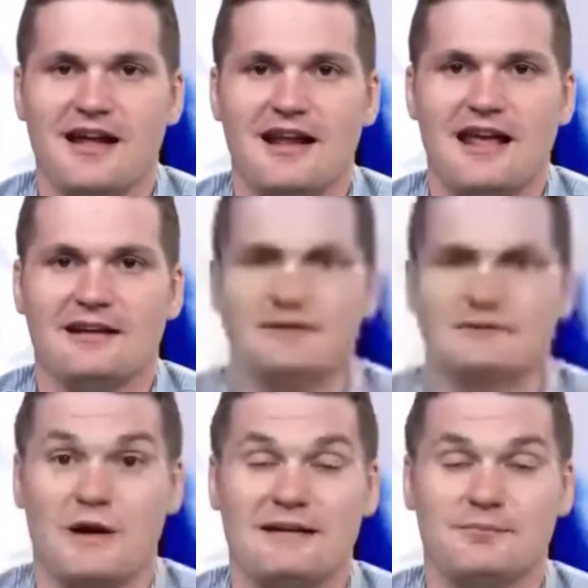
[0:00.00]
a
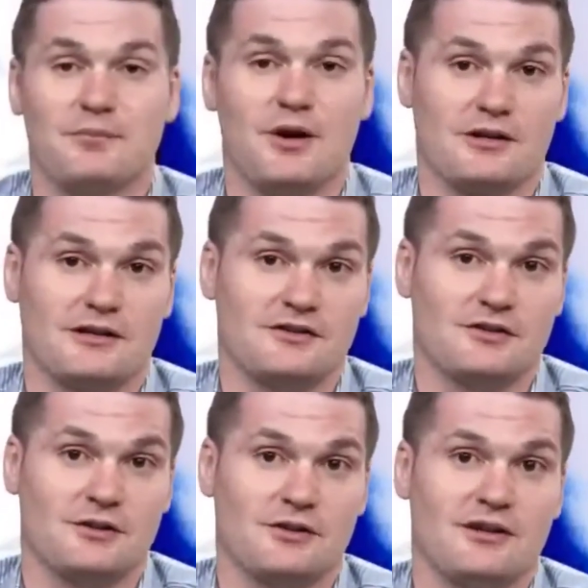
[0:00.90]
great
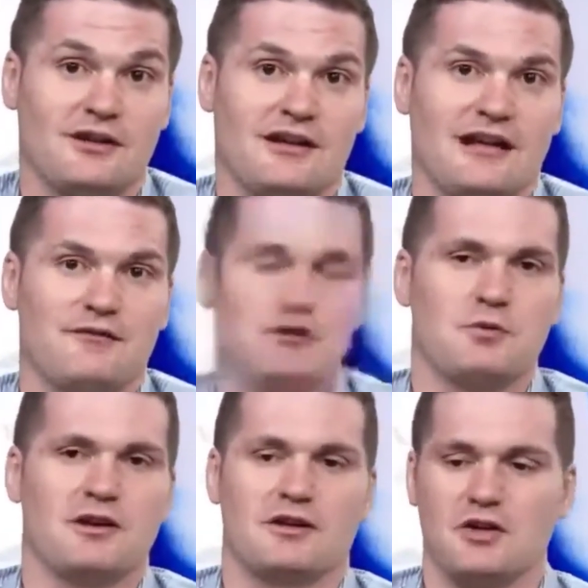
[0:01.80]
marketer if you
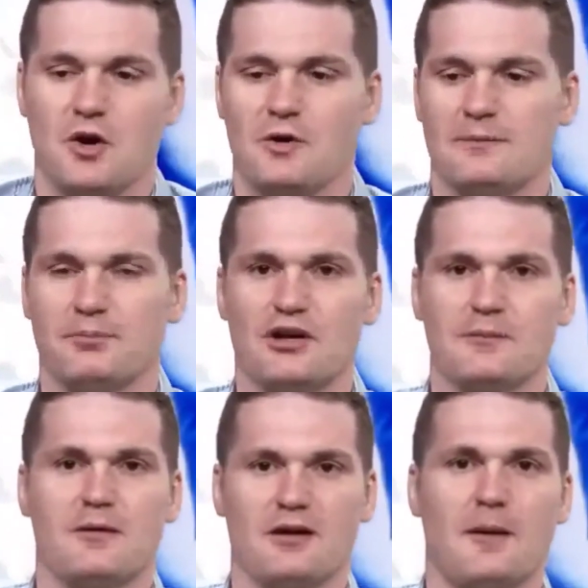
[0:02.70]
were to go and put
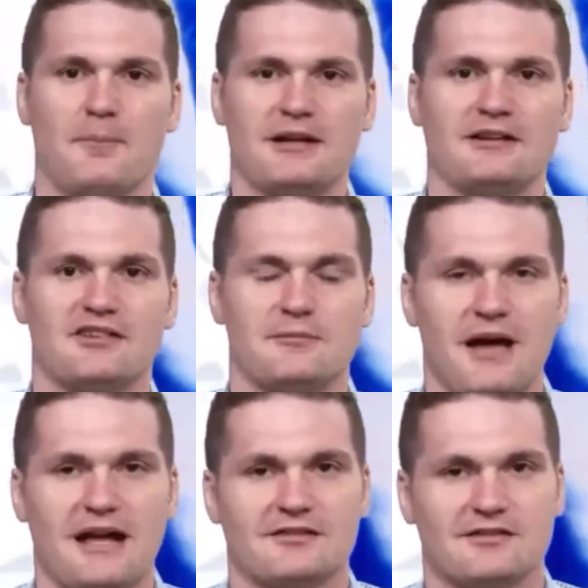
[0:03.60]
him up against the
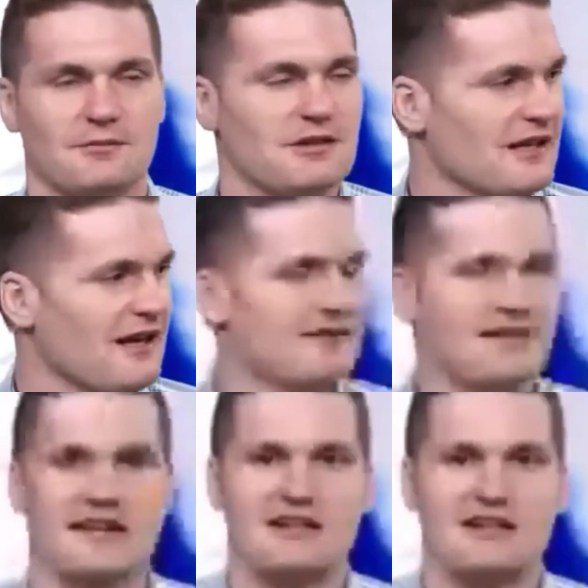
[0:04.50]
best. Some of the guys
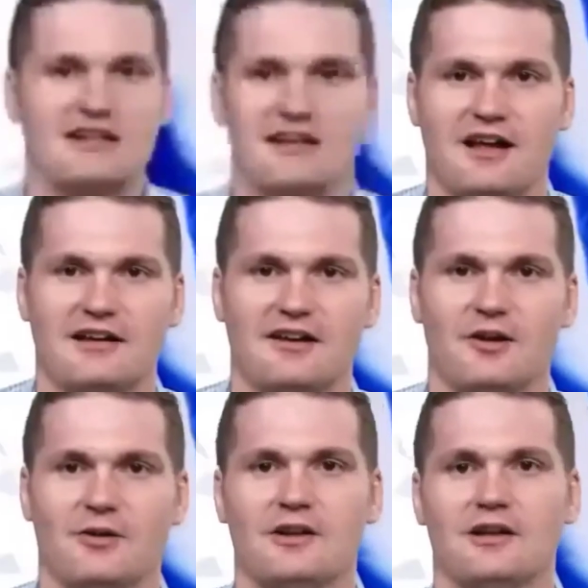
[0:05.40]
that AJ and I
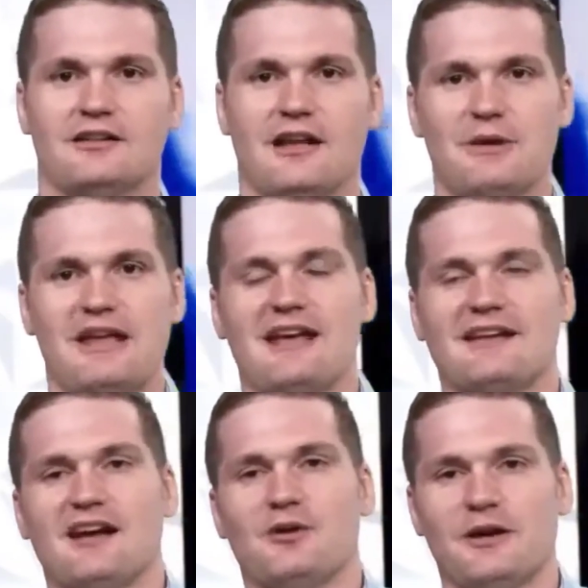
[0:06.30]
know that we
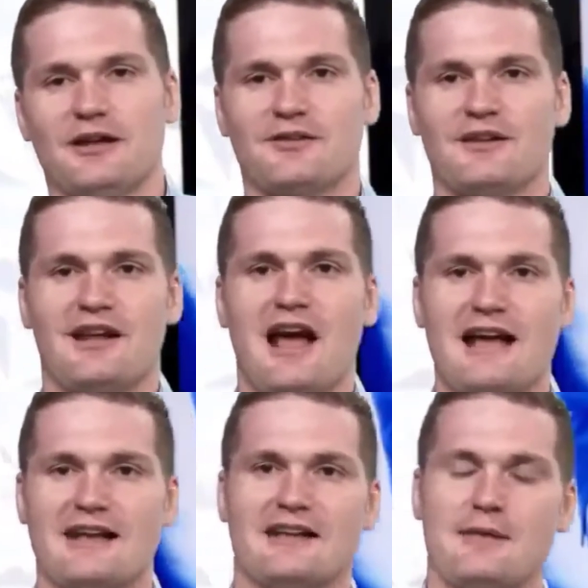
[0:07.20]
hang out with,
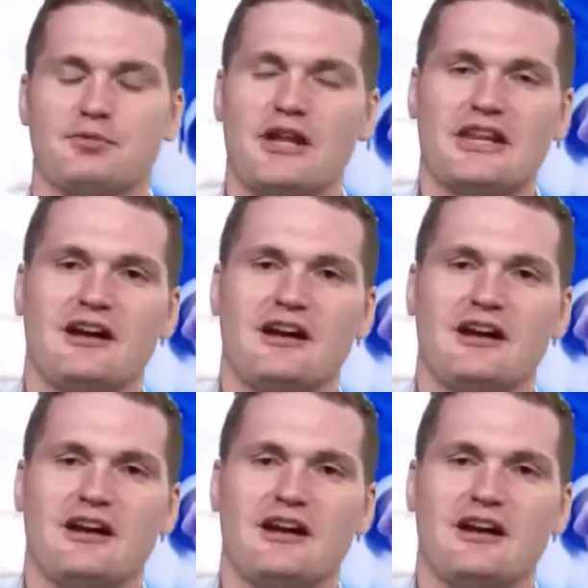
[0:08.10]
I can name probably